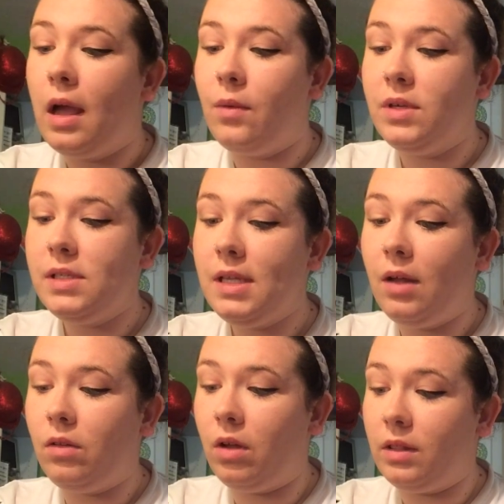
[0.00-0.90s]
I wanna see
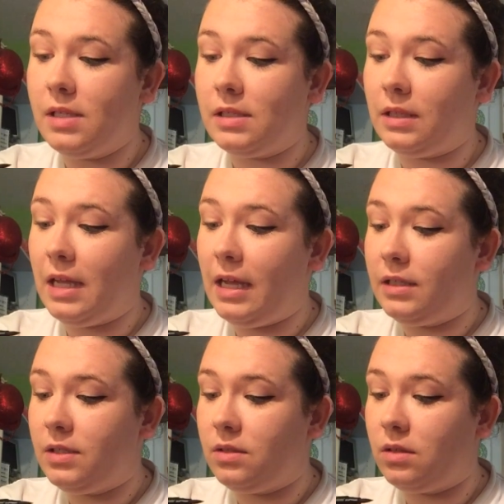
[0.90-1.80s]
how long this
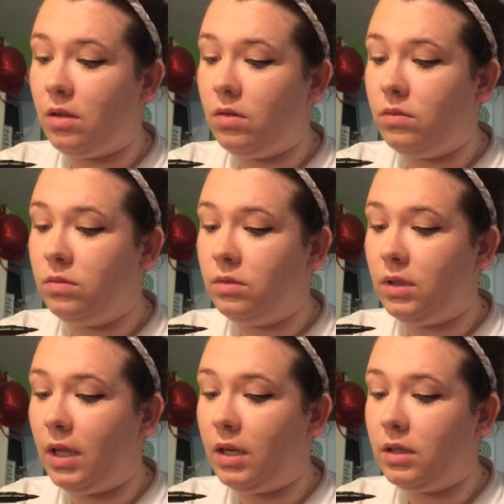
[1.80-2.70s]
lasts though.
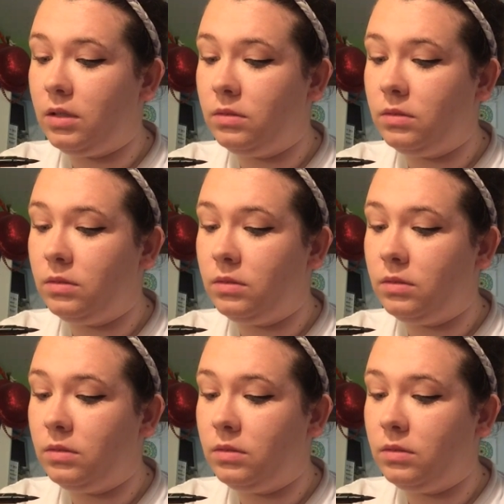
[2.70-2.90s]
Like,